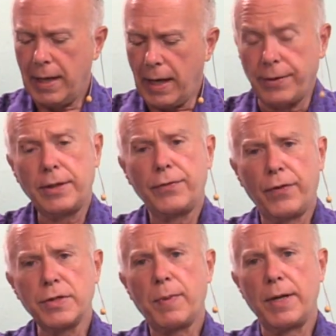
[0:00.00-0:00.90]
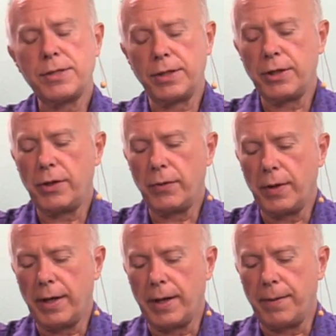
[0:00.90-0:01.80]
I think the first place to
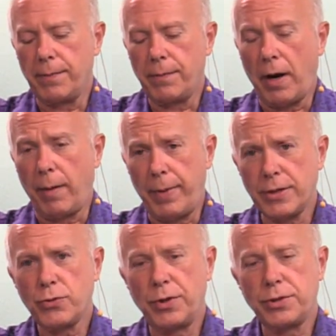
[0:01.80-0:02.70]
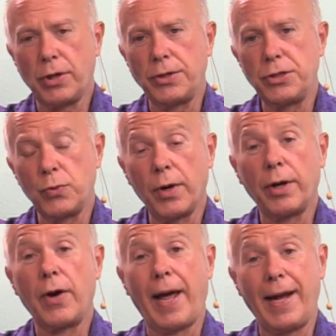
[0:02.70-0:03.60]
do um, our best research is we're going
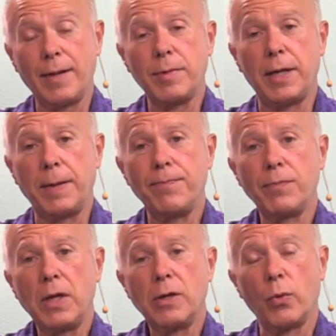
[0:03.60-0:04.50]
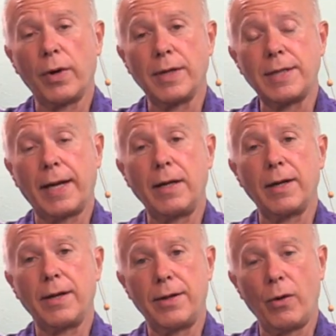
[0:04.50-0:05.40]
to go to A M D. We're going to take a
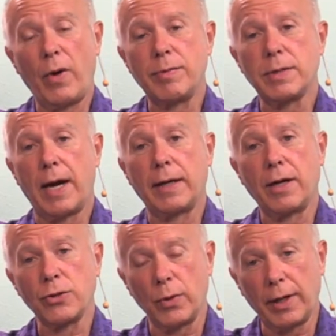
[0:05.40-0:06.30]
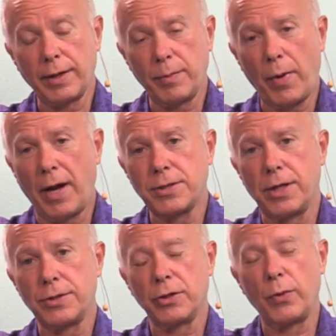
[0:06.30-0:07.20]
look at their website because we're looking at the
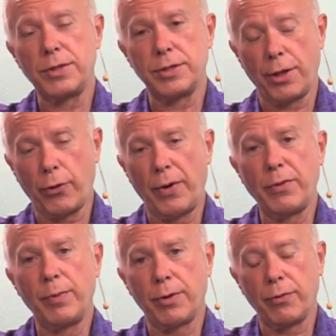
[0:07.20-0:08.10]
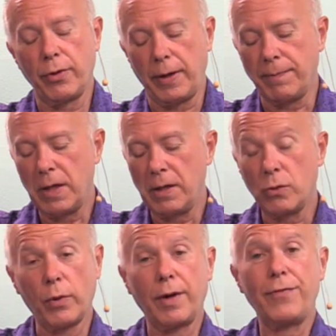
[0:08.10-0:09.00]
processor, which is a Threadripper three.
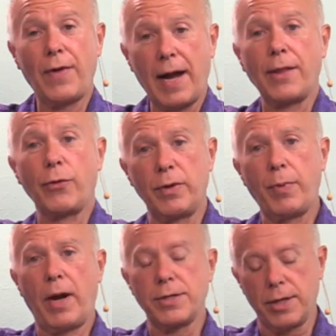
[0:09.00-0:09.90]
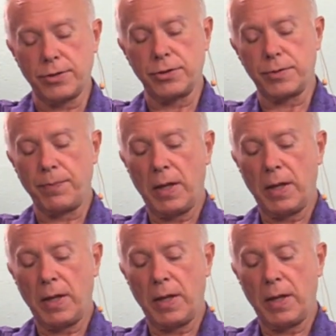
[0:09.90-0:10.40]
We're going to find three processors.